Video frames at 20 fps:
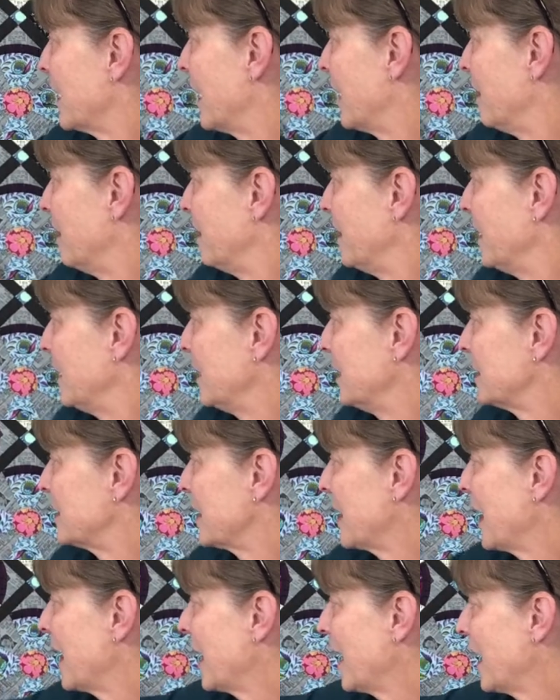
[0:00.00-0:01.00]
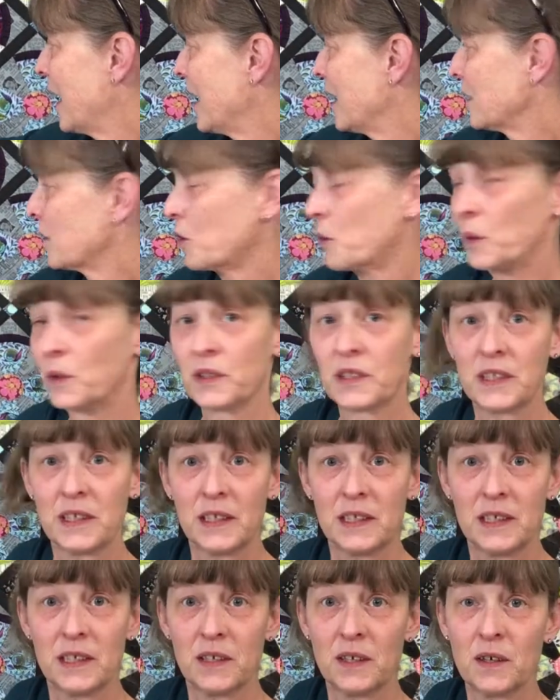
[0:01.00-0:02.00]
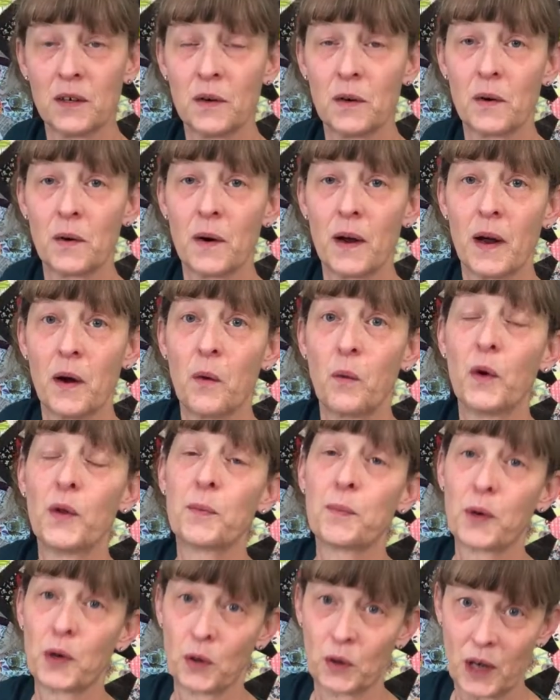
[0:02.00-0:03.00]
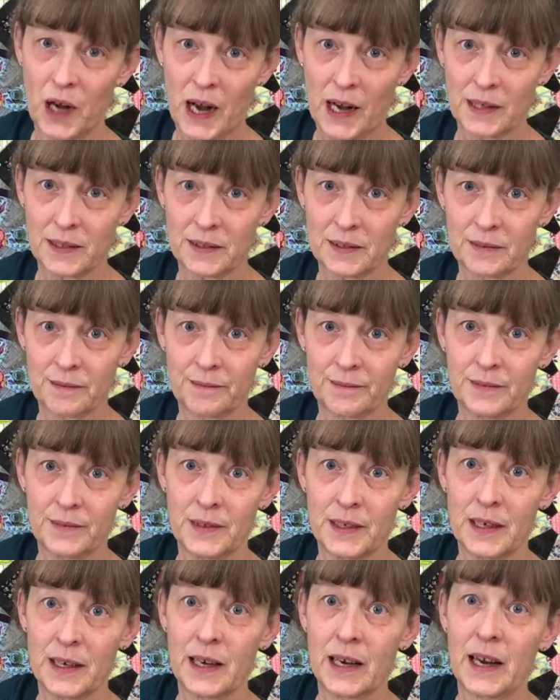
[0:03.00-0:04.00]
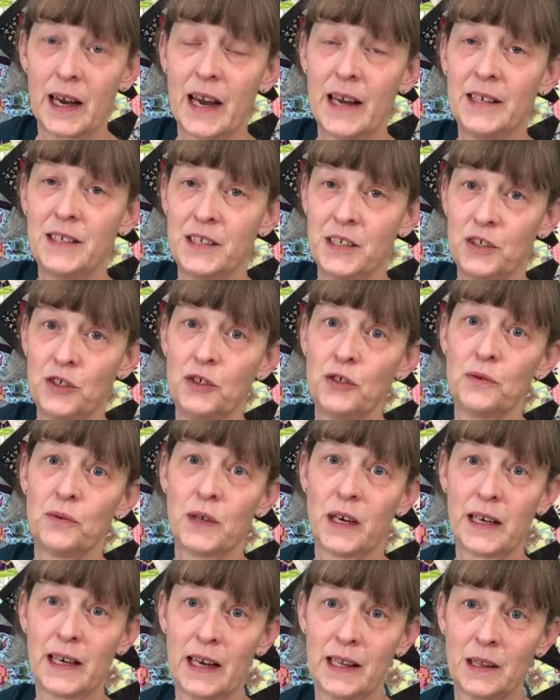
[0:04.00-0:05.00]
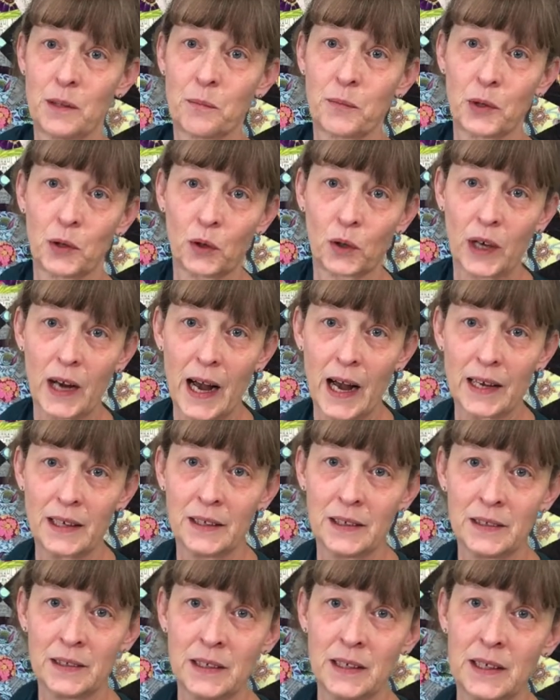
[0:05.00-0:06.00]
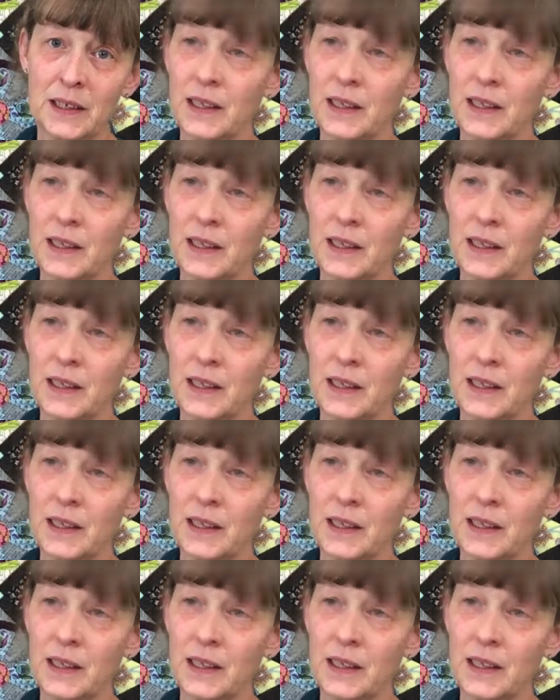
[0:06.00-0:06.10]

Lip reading: And then it's hand quilted with pearl cotton. I did do, again, the pearl cotton.